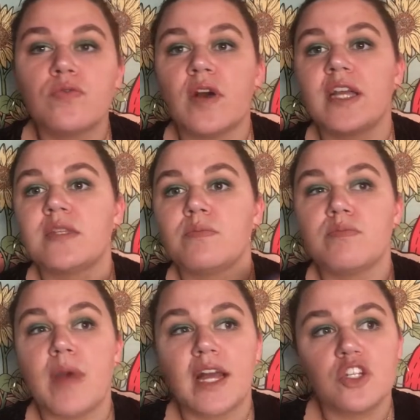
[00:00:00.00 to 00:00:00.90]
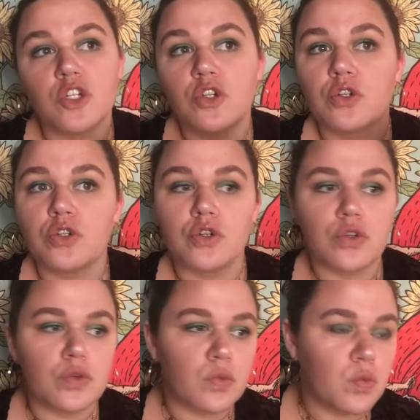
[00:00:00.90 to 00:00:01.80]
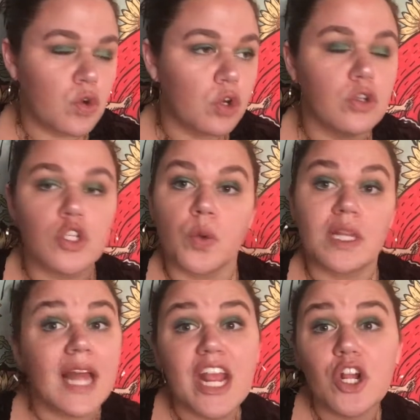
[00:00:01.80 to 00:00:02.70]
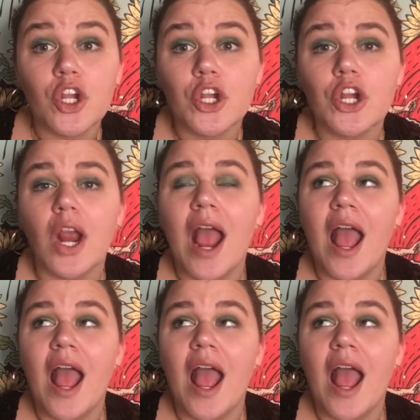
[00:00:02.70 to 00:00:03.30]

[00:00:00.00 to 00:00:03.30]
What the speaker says: finds magical girls who are like her,